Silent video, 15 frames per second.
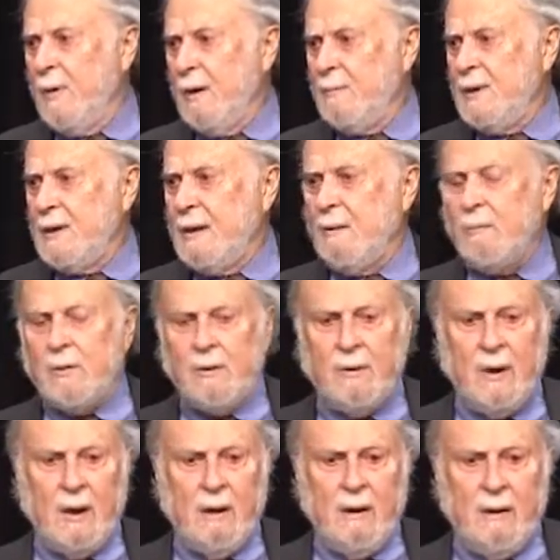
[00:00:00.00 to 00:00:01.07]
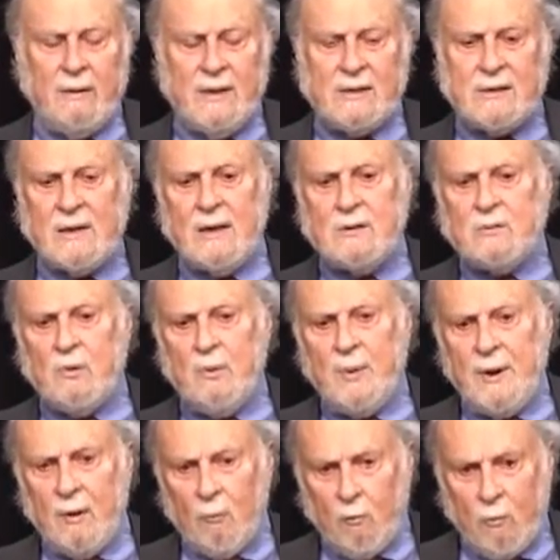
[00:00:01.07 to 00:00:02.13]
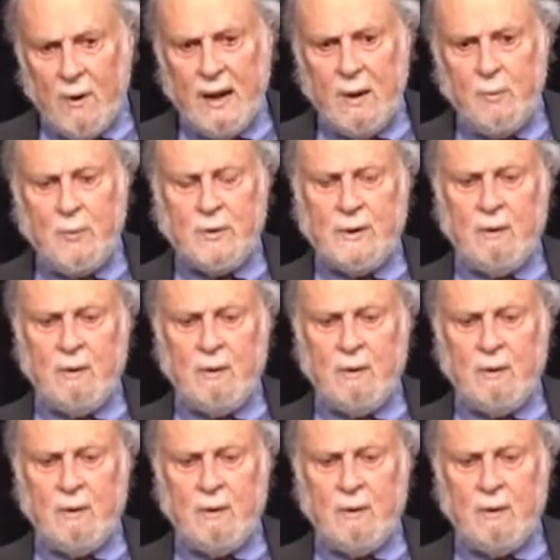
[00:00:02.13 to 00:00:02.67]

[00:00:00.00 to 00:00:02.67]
I mean, they were these kids were being raped,